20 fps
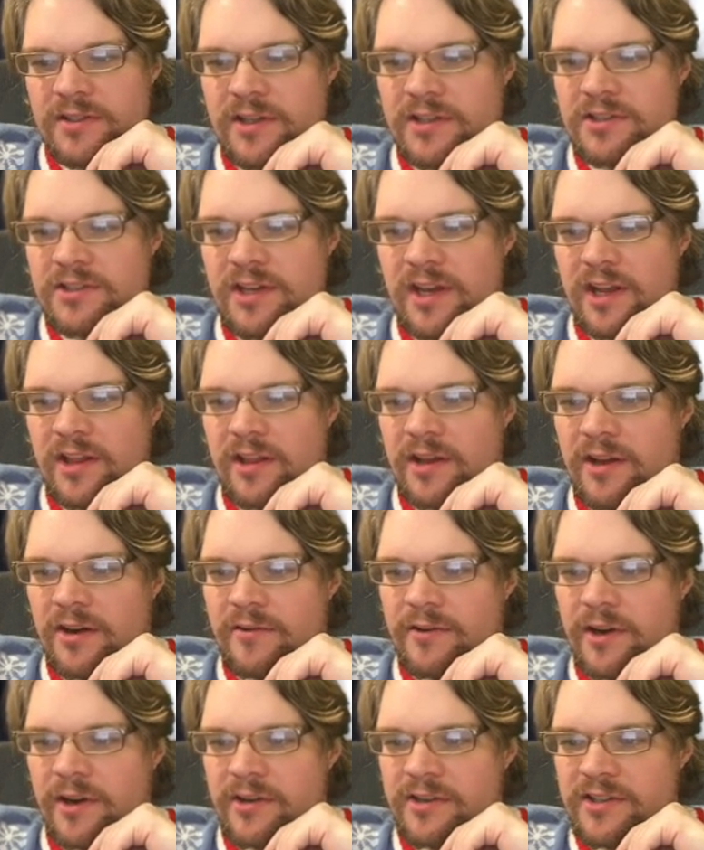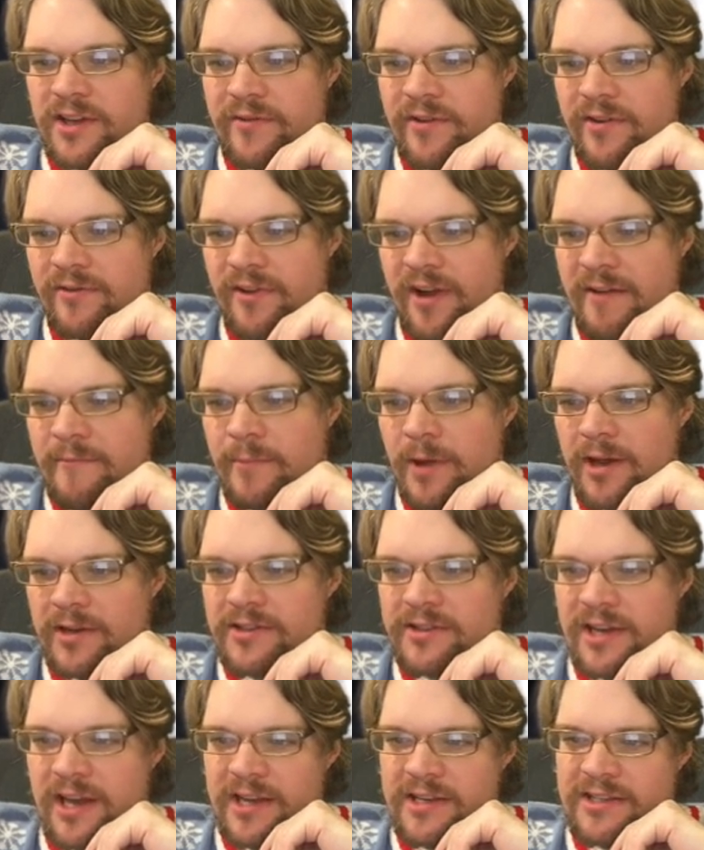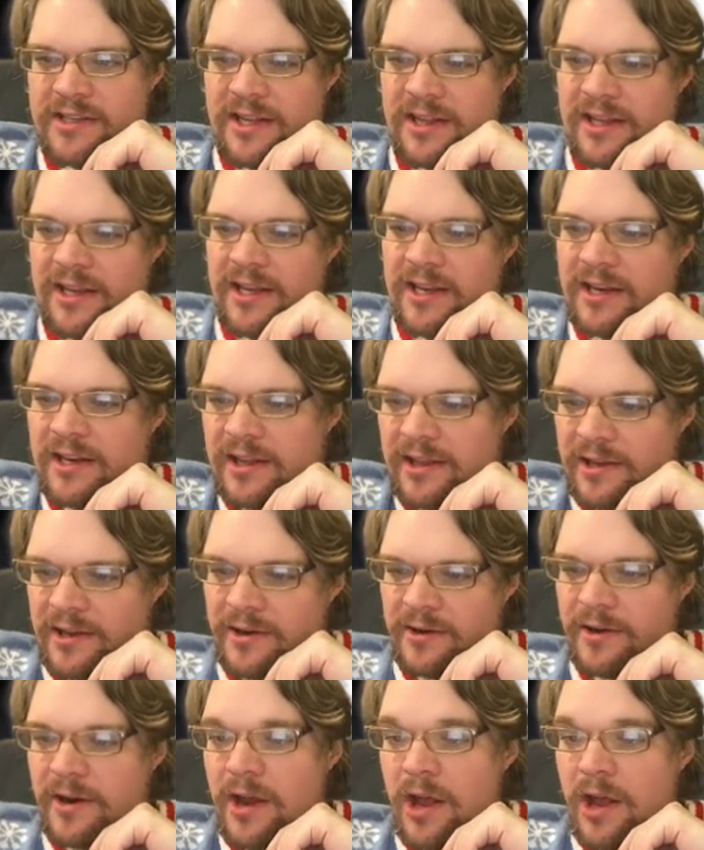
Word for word: Let's take a look at over here. 75 bucks. Nice, clean, clear.